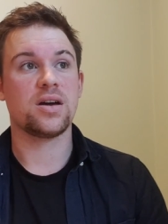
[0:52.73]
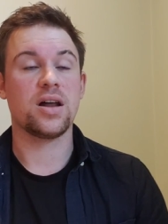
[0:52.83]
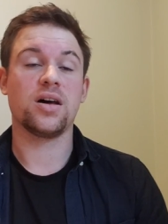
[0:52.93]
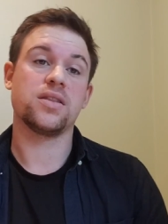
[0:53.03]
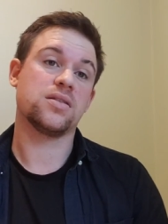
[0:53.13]
I
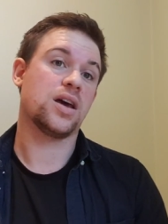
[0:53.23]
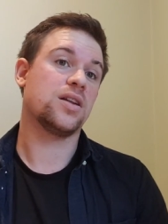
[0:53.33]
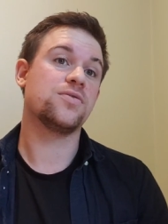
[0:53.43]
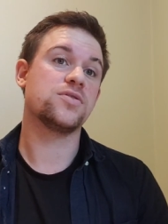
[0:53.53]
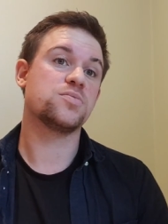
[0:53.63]
like that
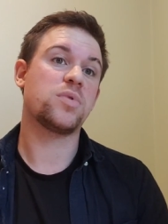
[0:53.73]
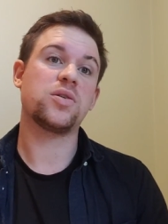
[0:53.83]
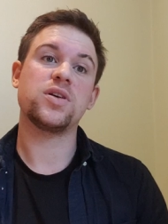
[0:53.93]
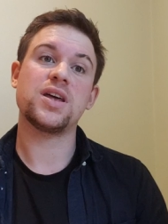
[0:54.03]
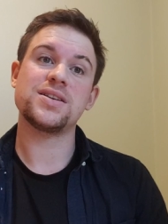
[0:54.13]
elephants
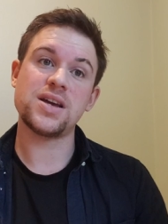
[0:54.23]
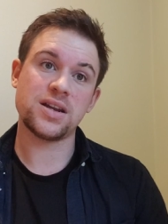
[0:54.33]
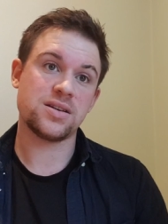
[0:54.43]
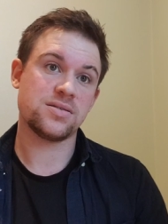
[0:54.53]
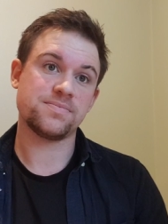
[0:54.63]
bury their
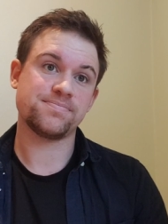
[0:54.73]
dead.